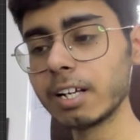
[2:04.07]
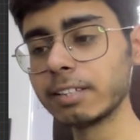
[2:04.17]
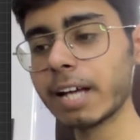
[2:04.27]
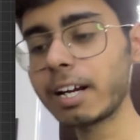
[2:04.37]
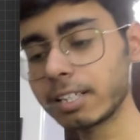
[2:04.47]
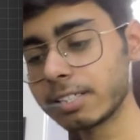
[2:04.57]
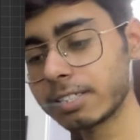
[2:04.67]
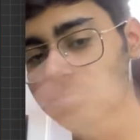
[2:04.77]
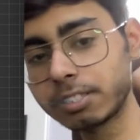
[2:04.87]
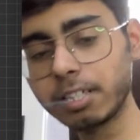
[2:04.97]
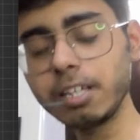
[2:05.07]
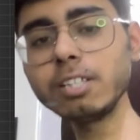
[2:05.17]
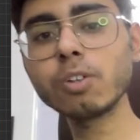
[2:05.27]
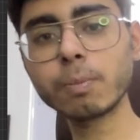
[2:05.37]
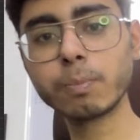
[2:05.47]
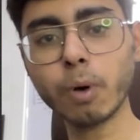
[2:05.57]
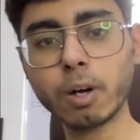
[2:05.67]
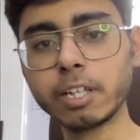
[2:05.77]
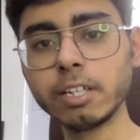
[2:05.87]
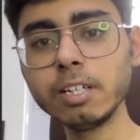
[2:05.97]
That sees your
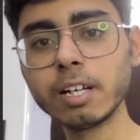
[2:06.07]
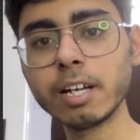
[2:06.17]
body